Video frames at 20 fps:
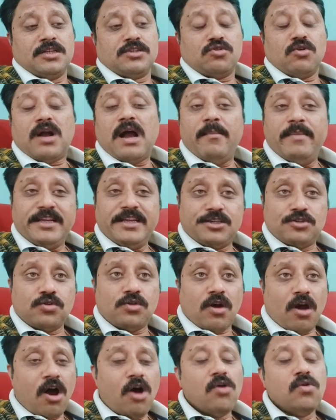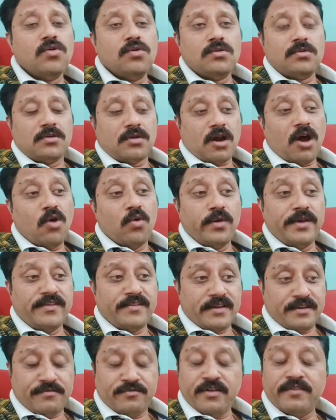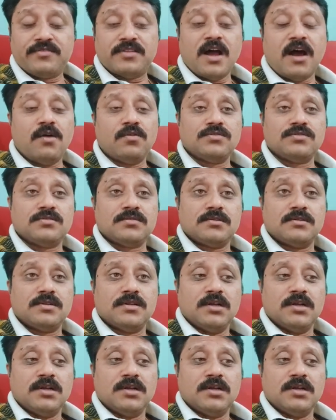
So coming to Rahu, Rahu is in fifth house.